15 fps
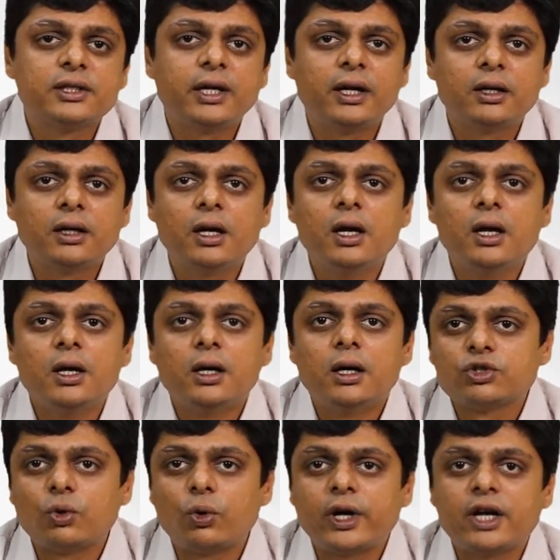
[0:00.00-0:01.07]
and
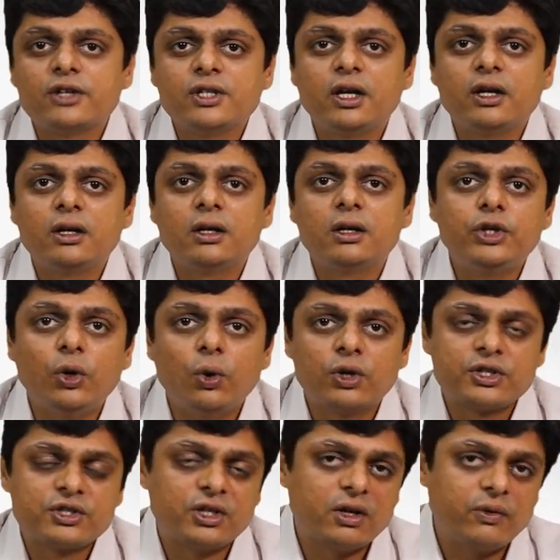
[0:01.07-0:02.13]
showcasing
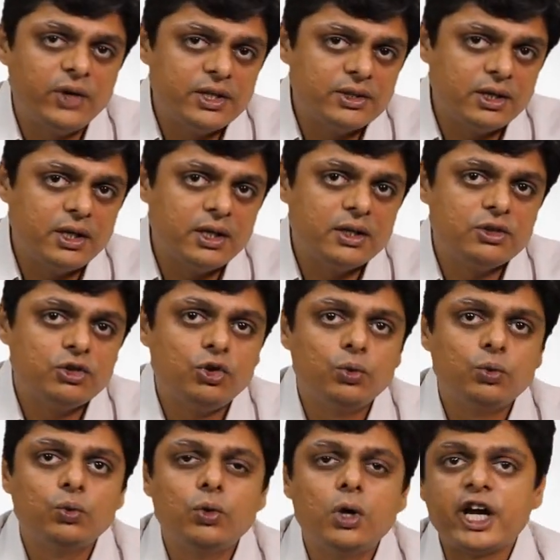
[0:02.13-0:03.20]
your services.
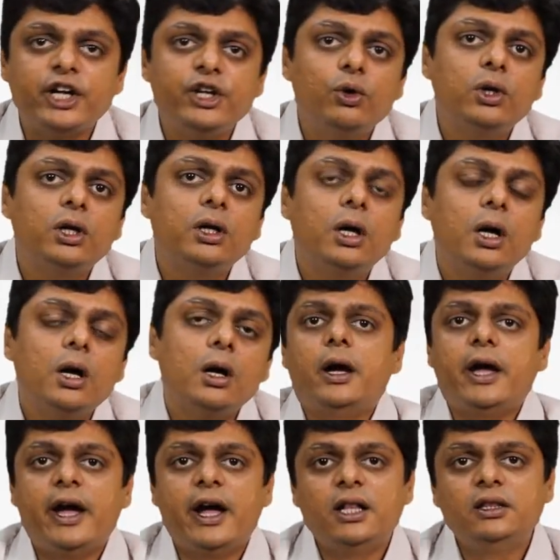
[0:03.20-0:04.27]
You schedule
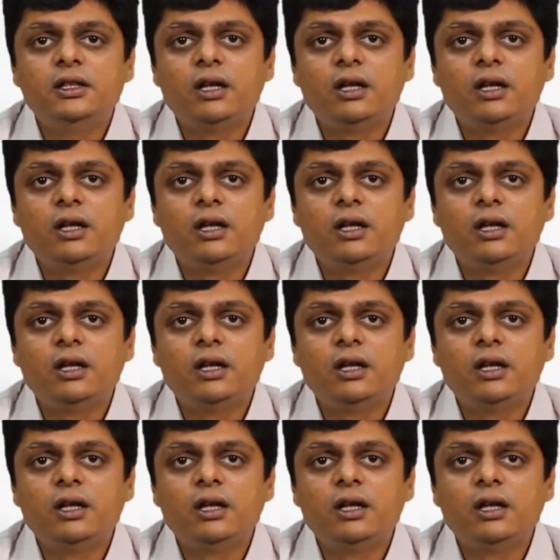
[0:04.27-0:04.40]
health